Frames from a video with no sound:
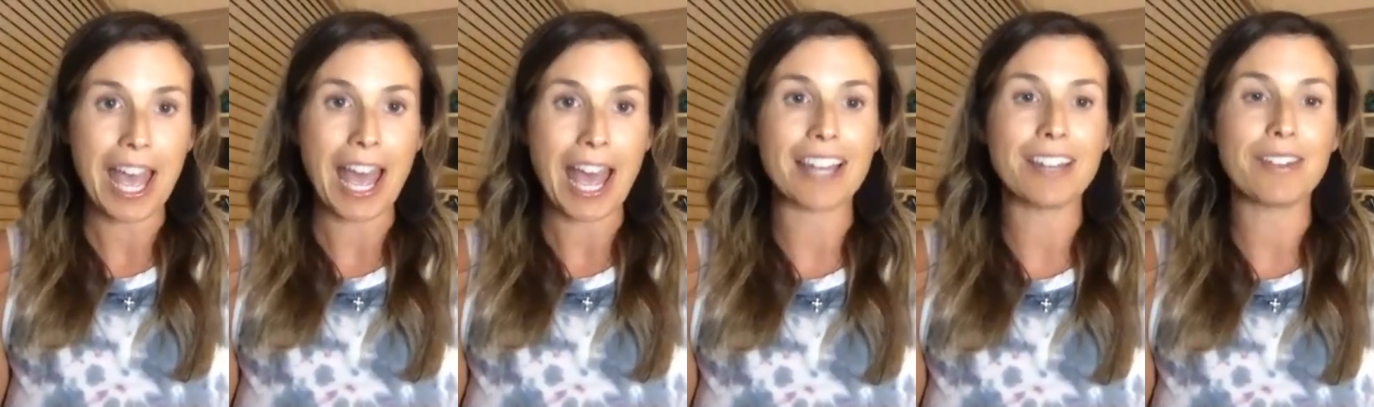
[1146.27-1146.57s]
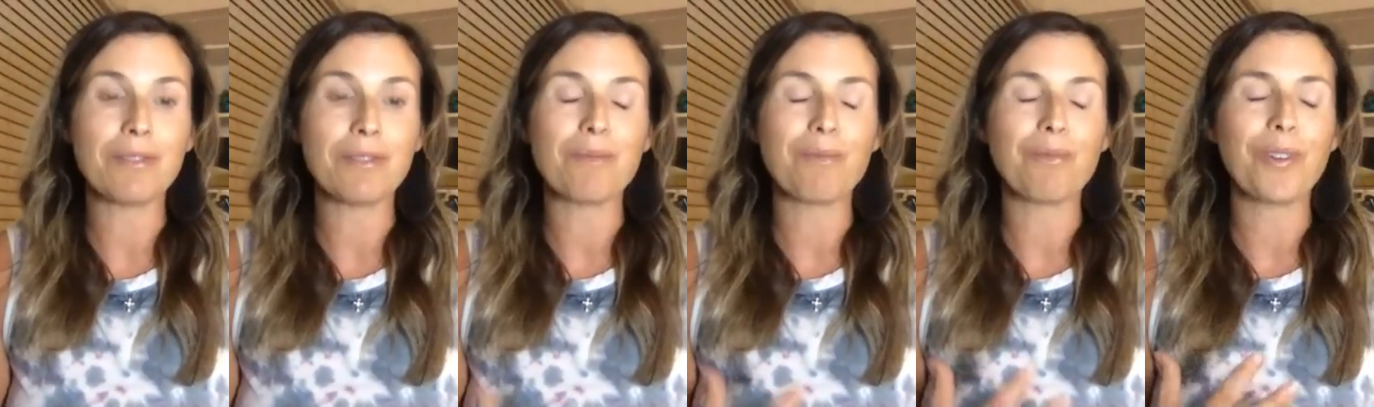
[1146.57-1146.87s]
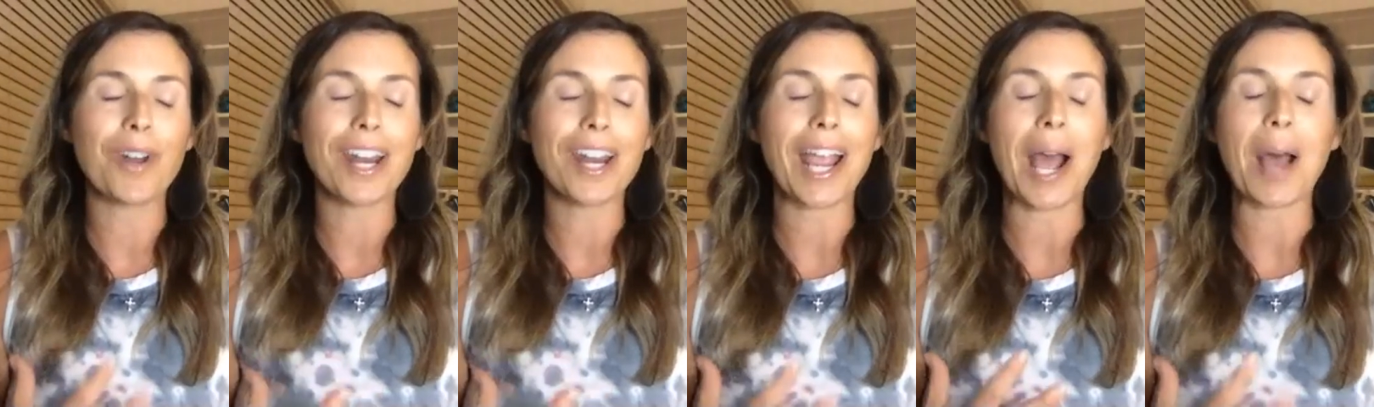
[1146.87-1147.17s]
And
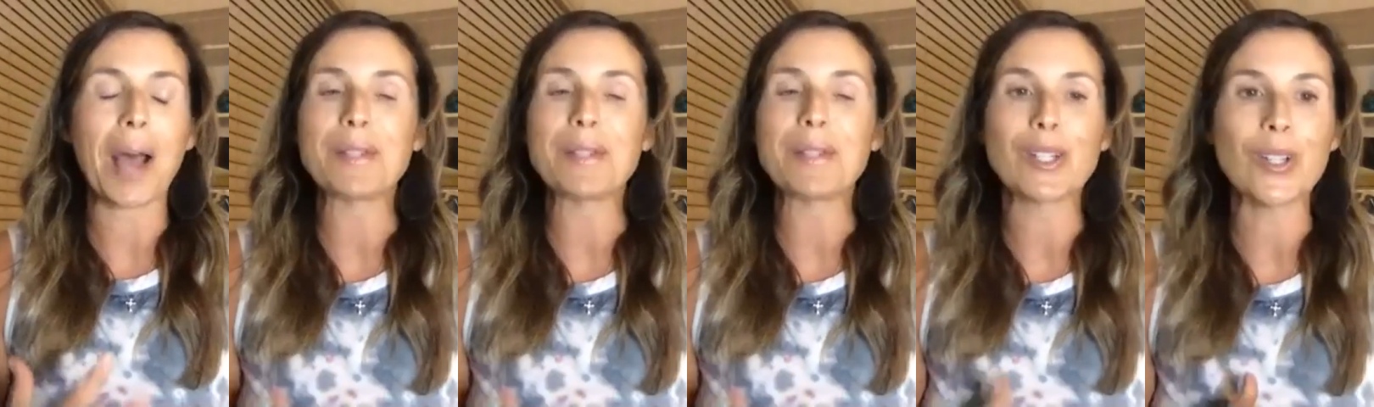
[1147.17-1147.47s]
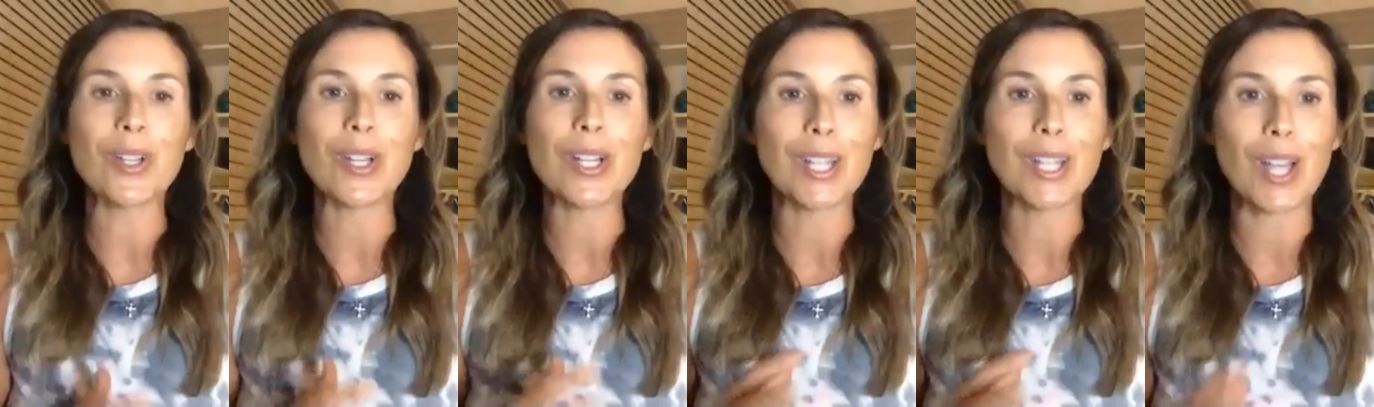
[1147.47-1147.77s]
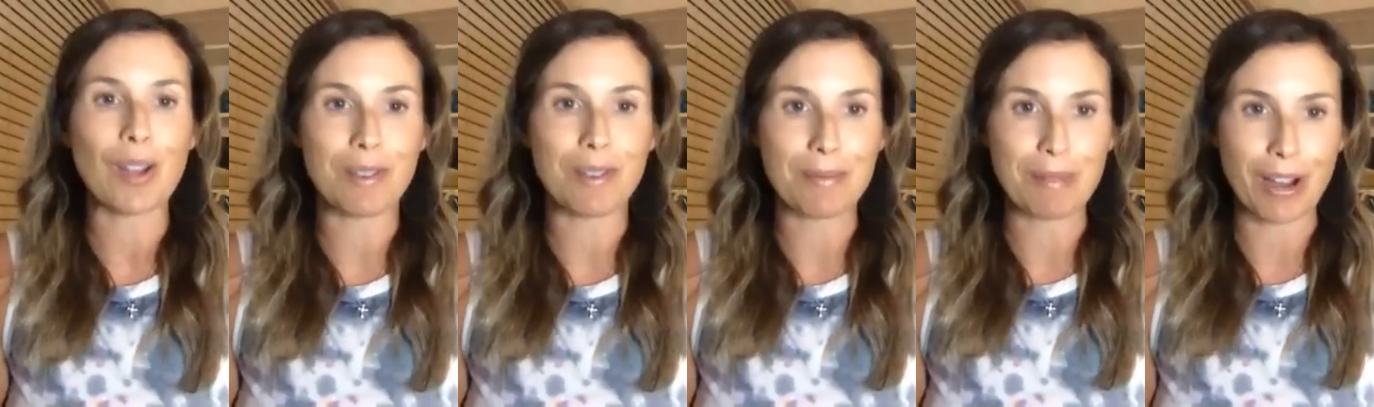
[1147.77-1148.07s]
what I absolutely
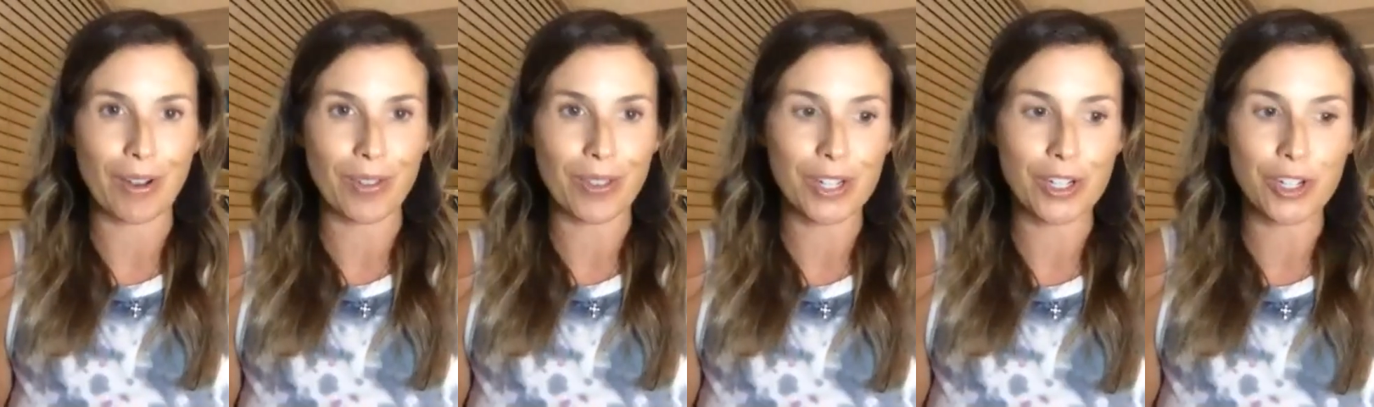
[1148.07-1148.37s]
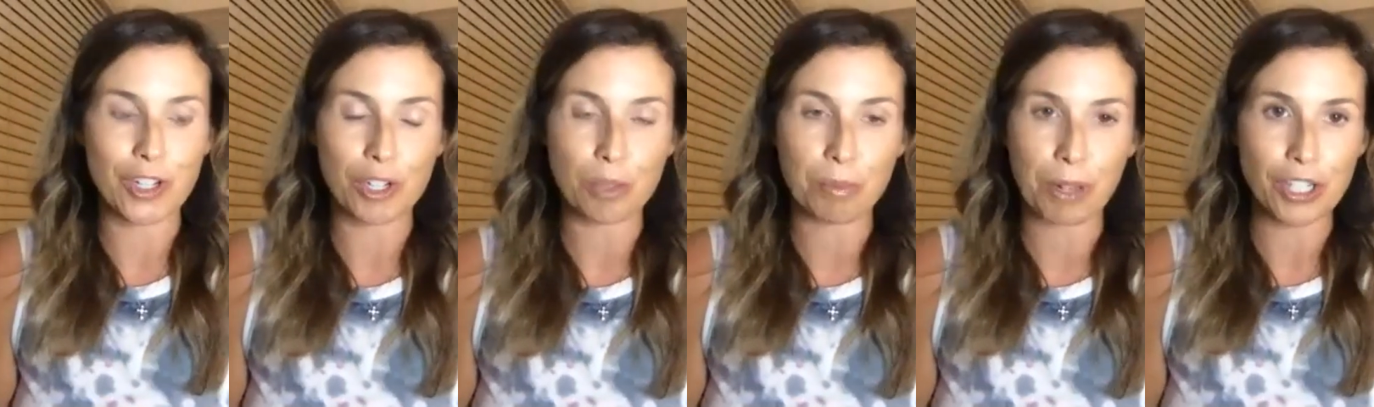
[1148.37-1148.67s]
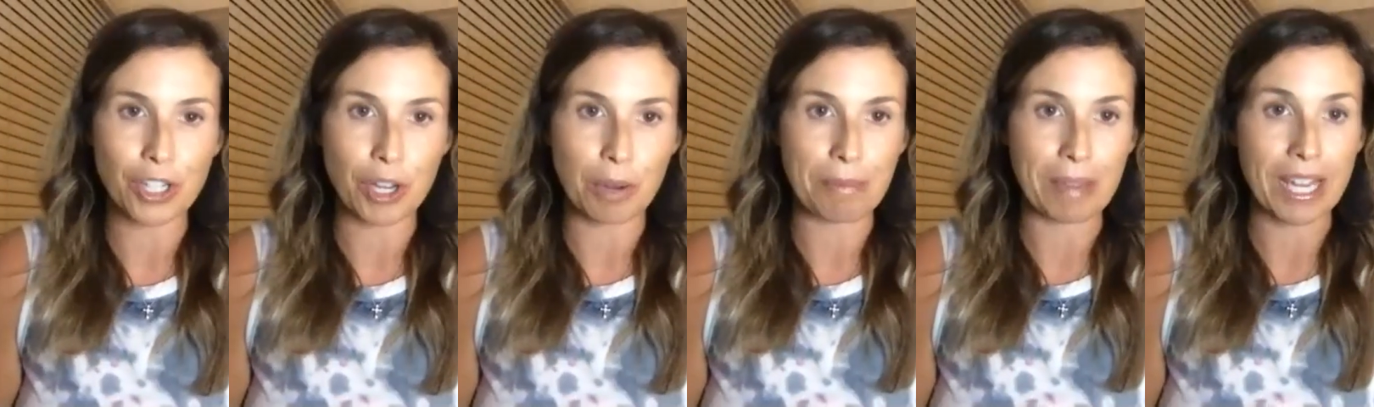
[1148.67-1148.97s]
love about the Juice
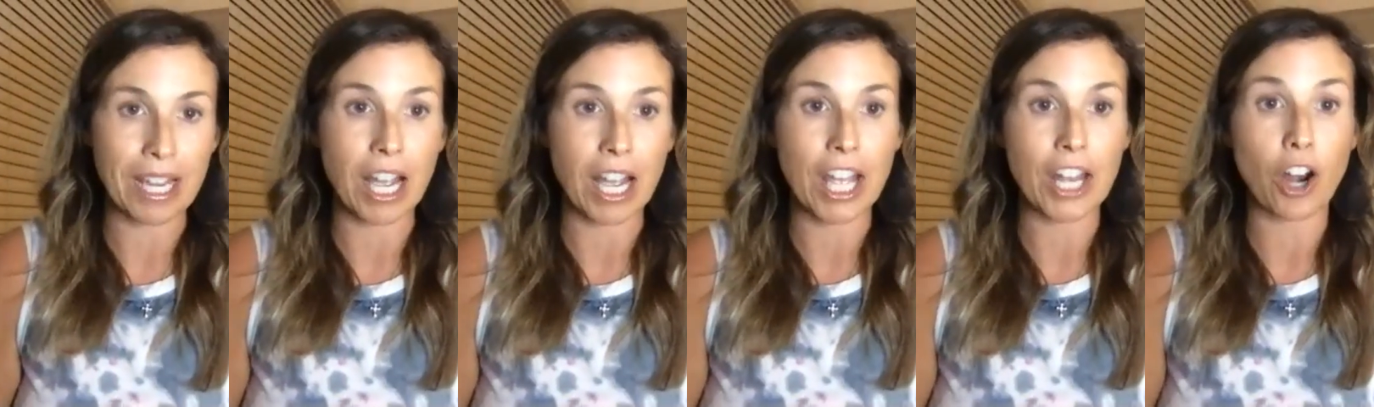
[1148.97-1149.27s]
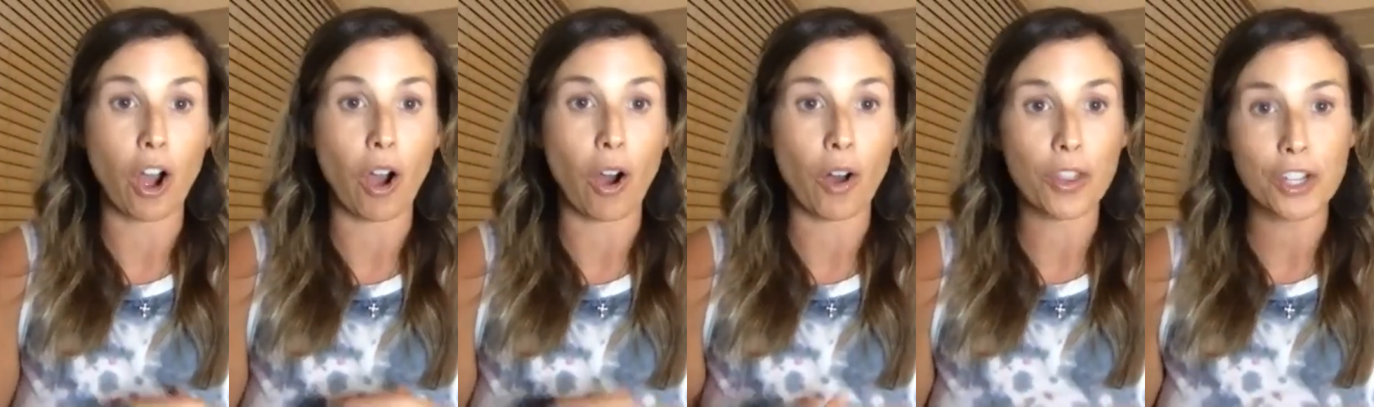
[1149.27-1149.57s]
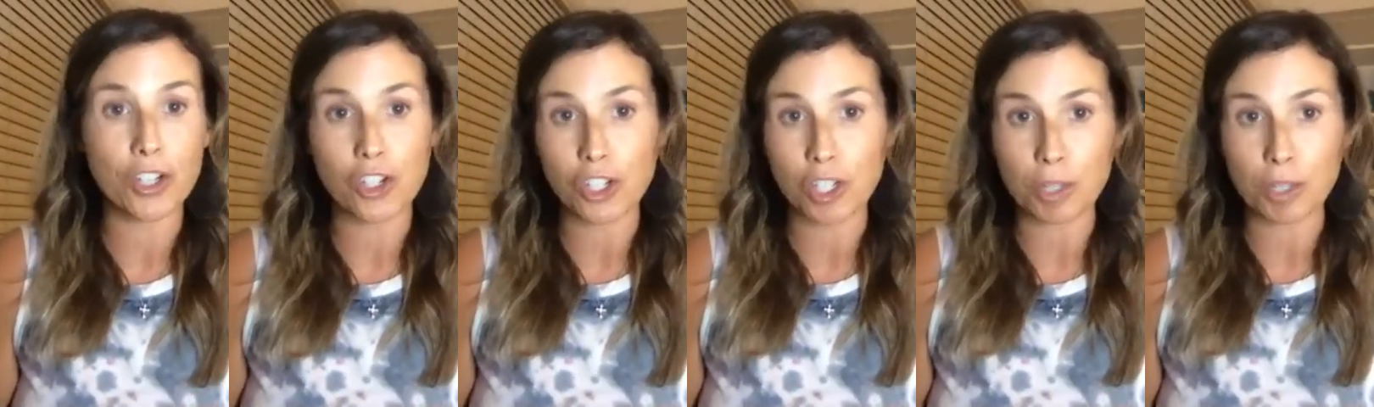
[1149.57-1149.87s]
Plus Omega and all the
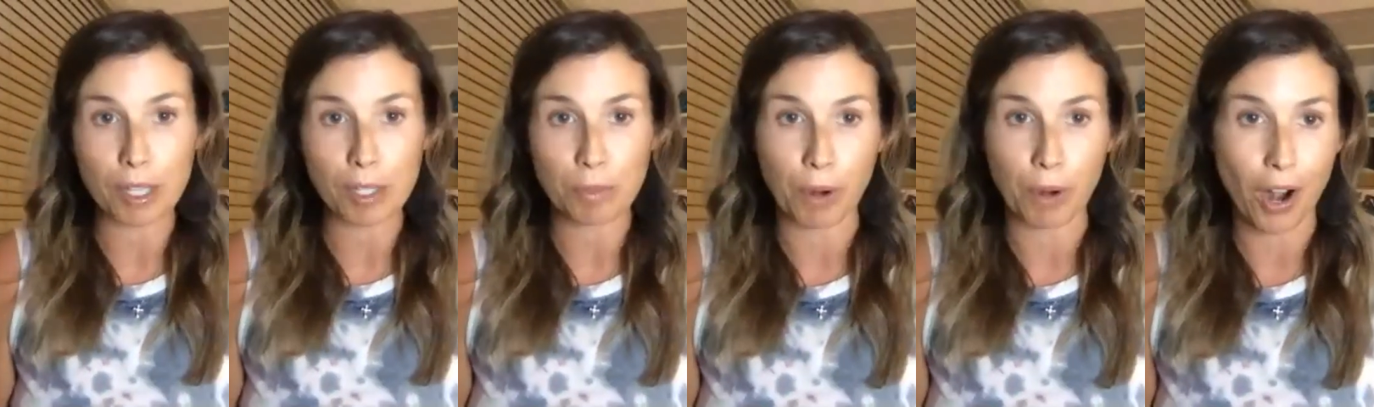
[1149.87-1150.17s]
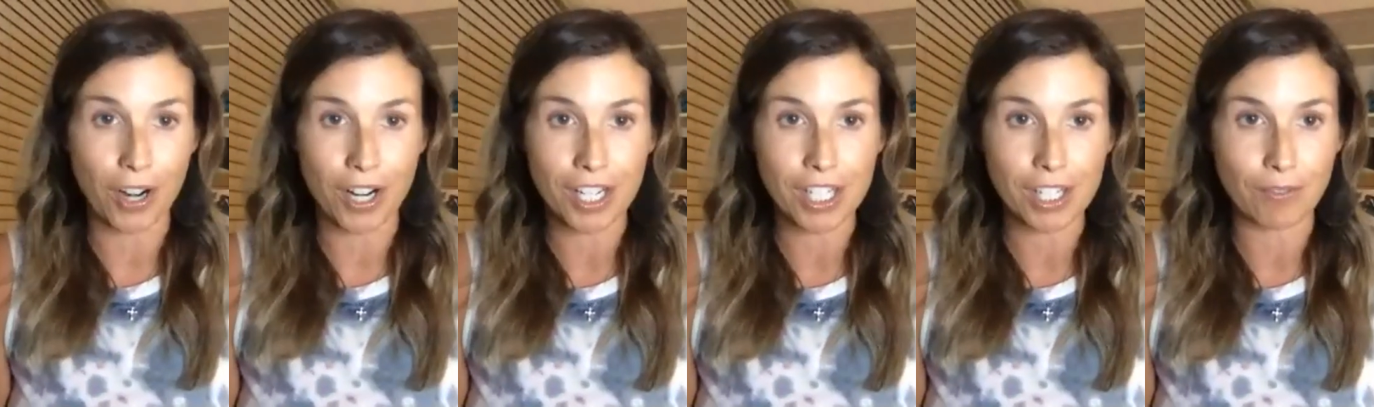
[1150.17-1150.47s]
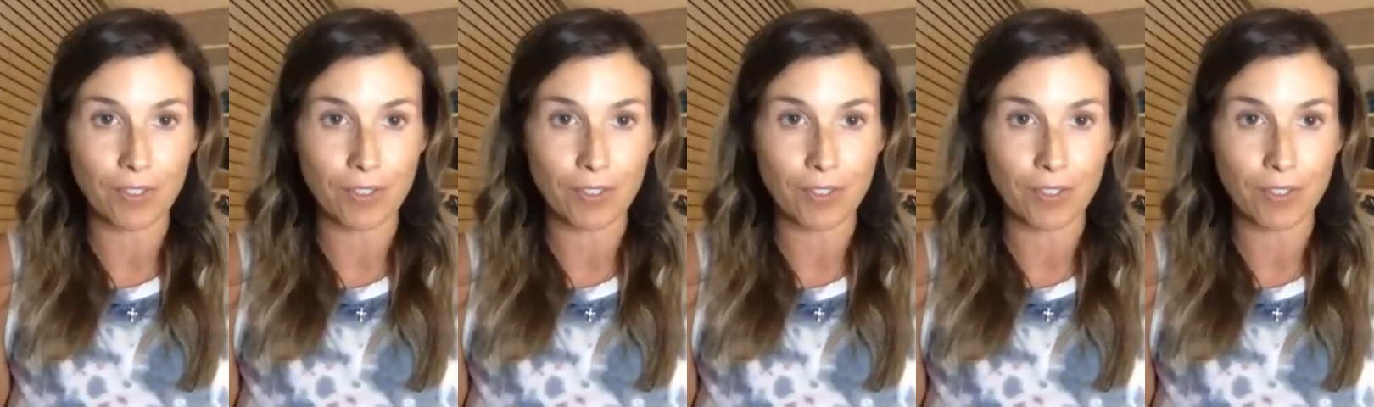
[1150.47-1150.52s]
Juice Plus products,